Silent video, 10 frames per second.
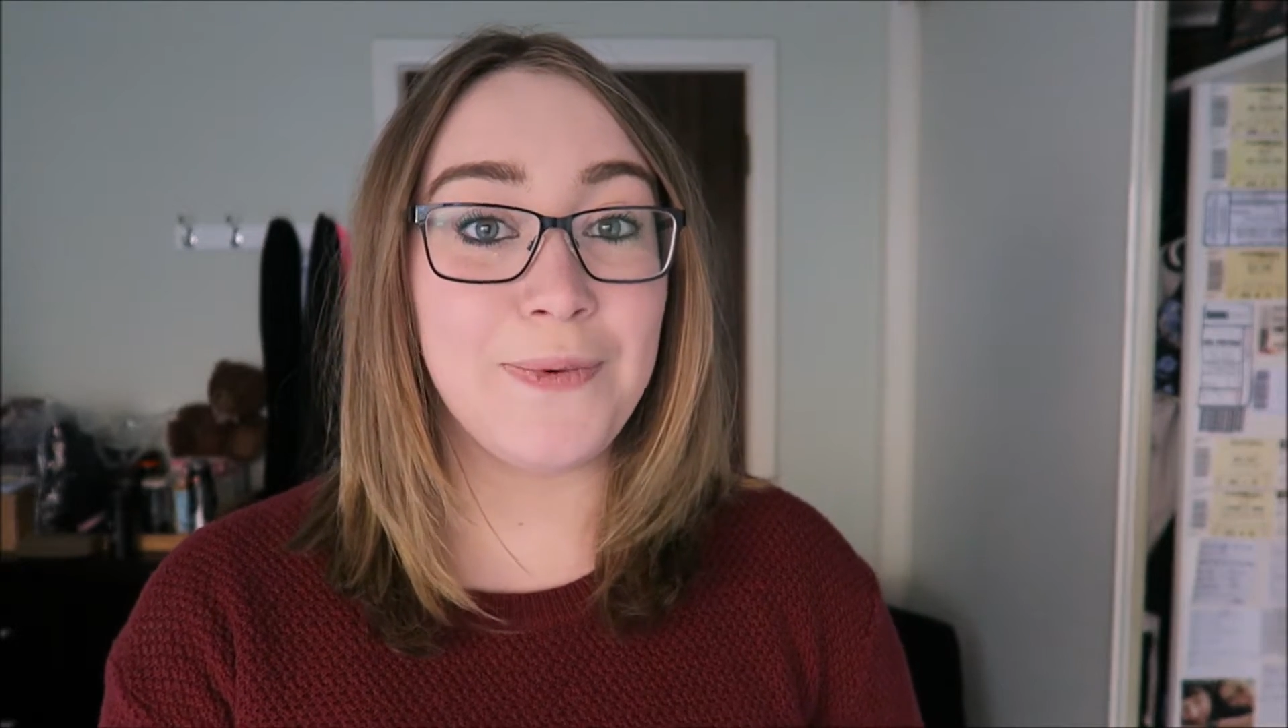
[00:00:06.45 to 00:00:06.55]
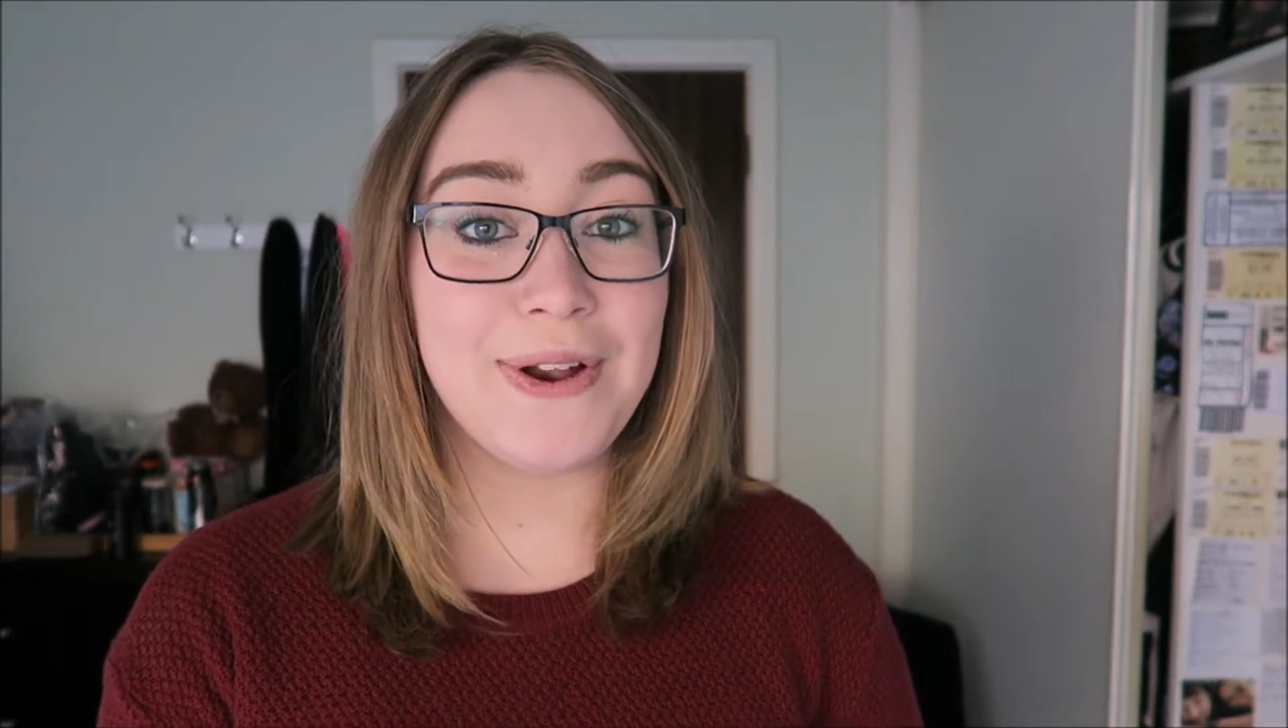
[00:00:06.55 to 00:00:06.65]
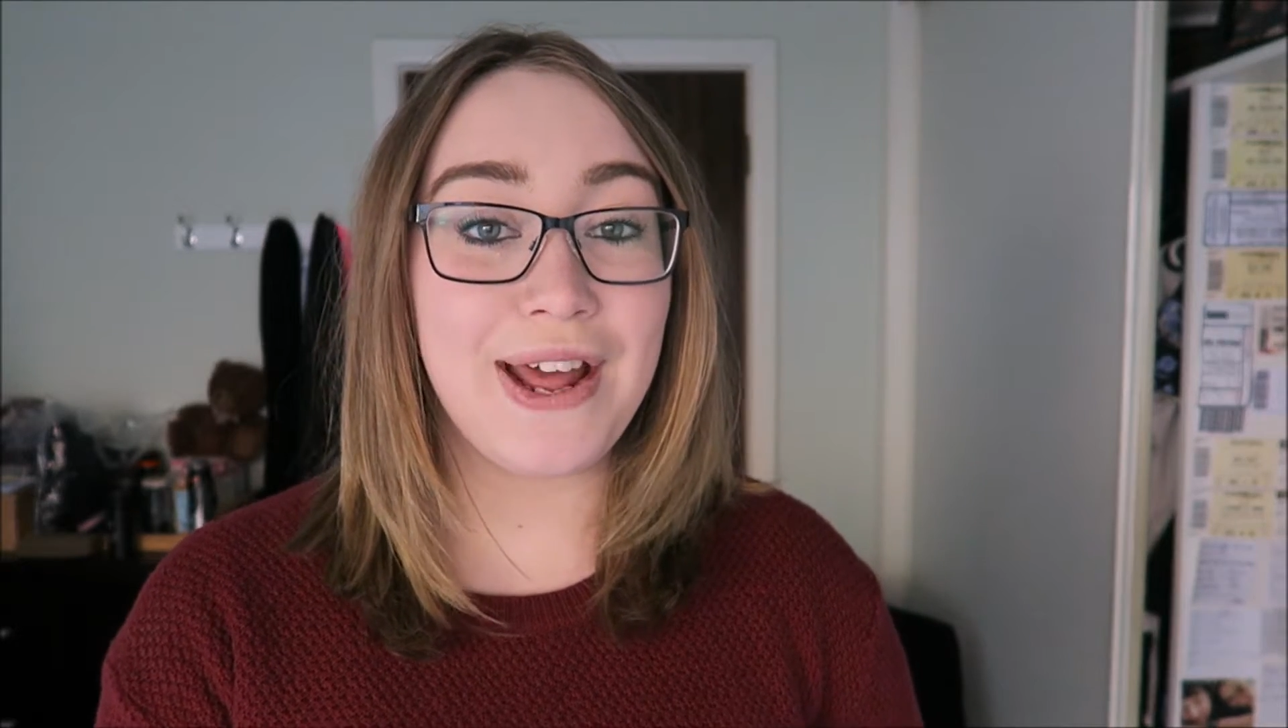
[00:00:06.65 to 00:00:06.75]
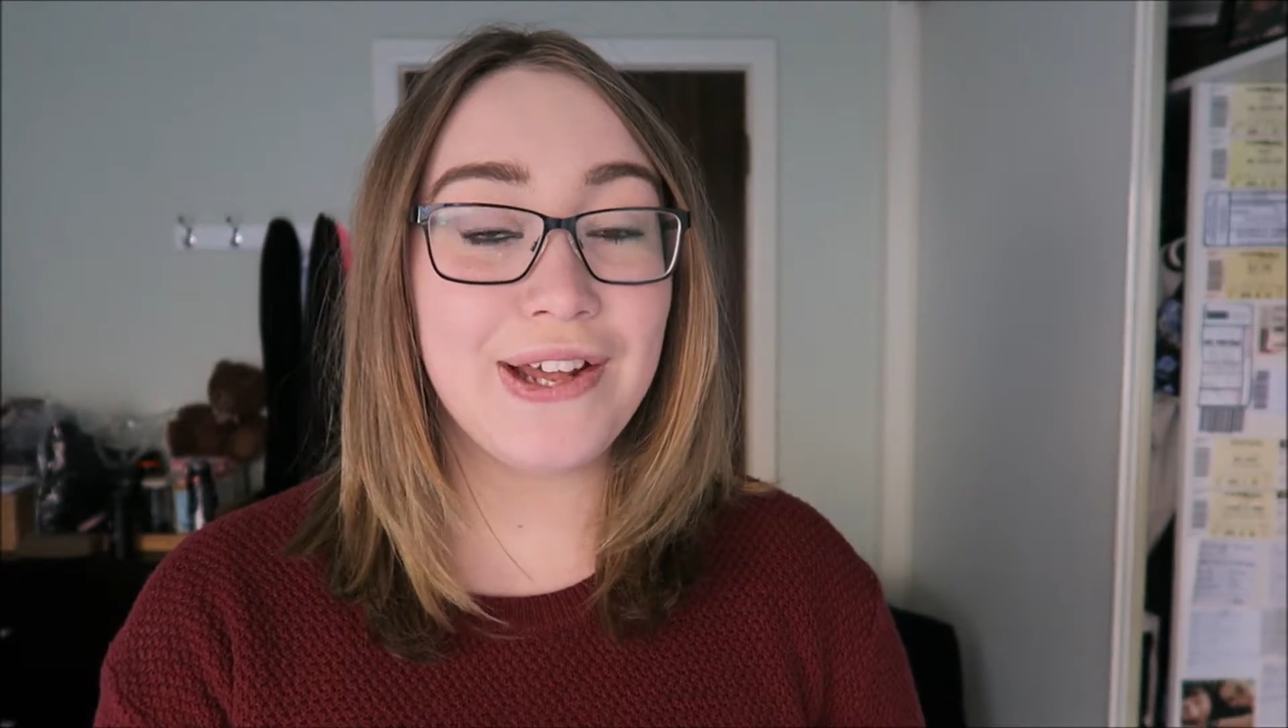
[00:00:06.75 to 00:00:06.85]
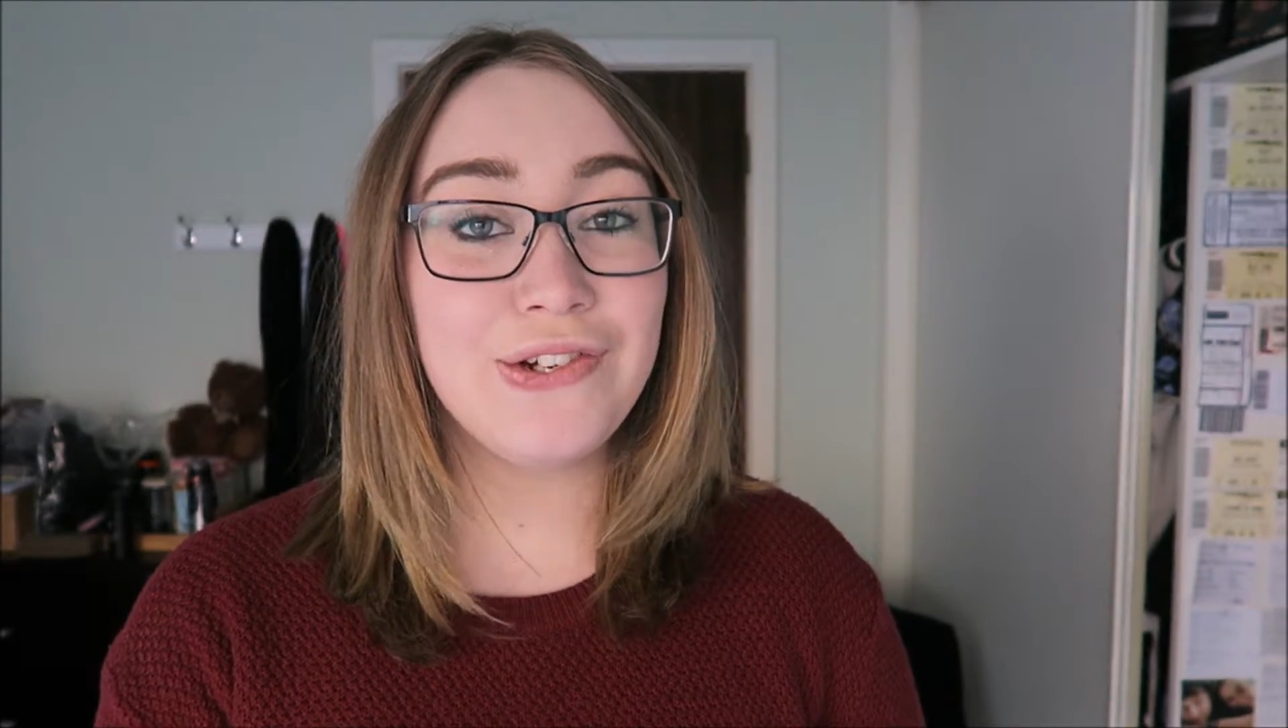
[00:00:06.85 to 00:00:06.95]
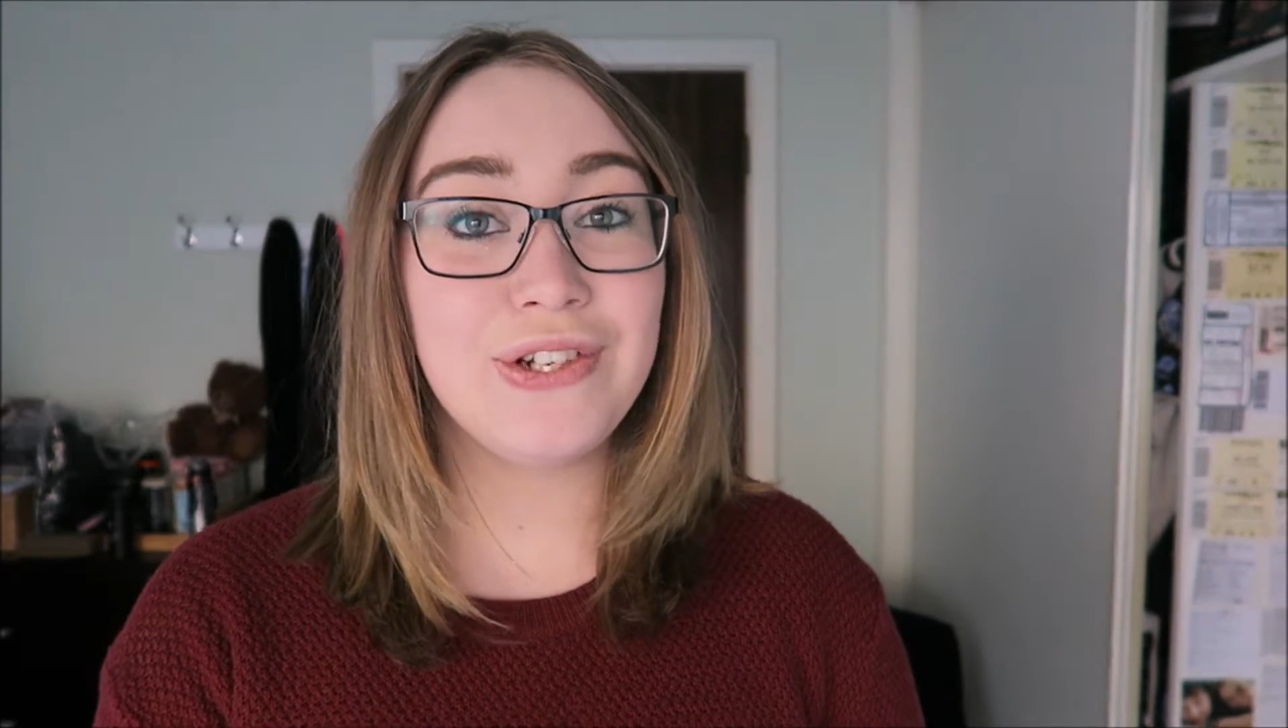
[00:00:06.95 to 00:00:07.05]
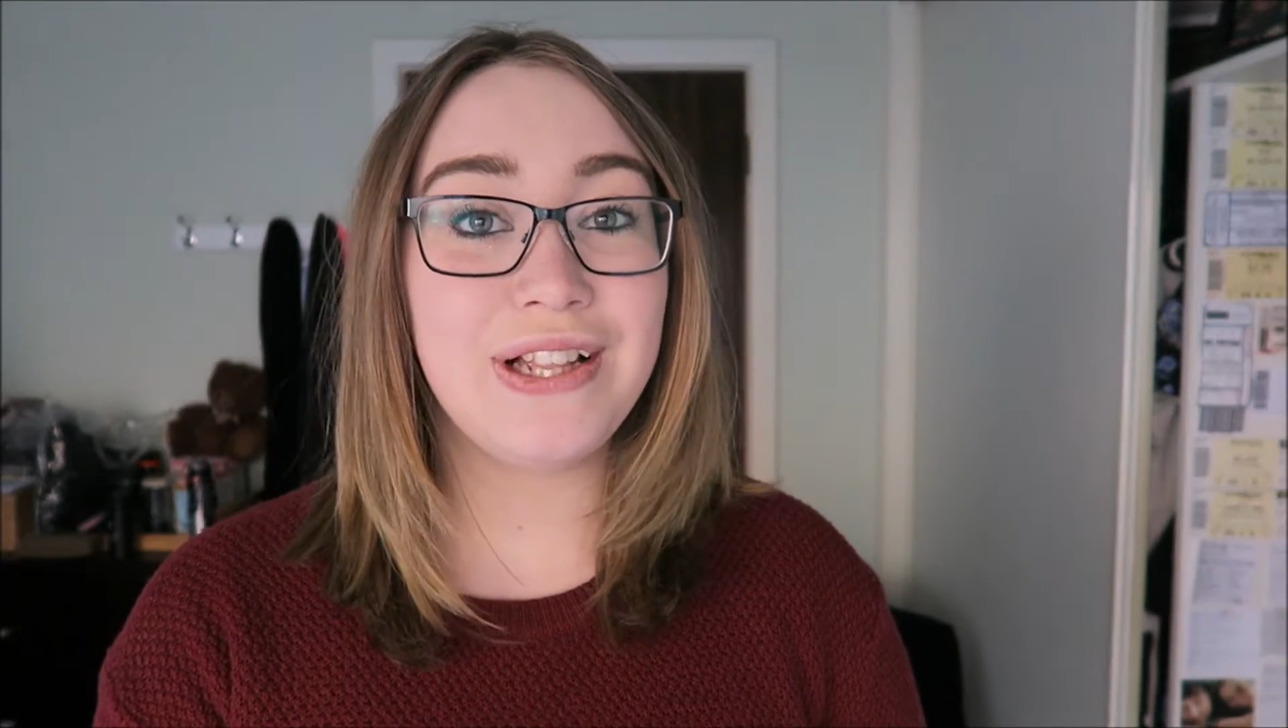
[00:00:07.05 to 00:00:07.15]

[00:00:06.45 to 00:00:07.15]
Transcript: one hundred